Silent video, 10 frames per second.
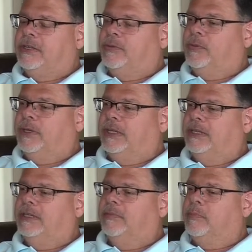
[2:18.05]

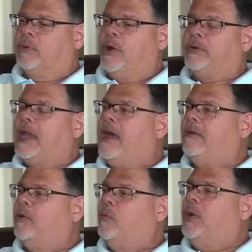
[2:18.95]
we broke out
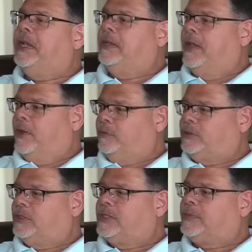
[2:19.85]
a window
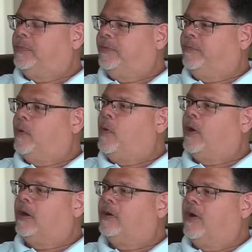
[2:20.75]
just
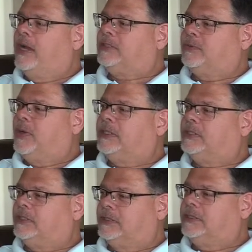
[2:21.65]
before
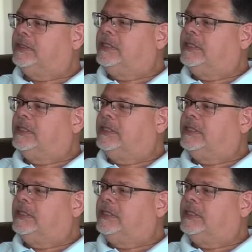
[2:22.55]
graduation,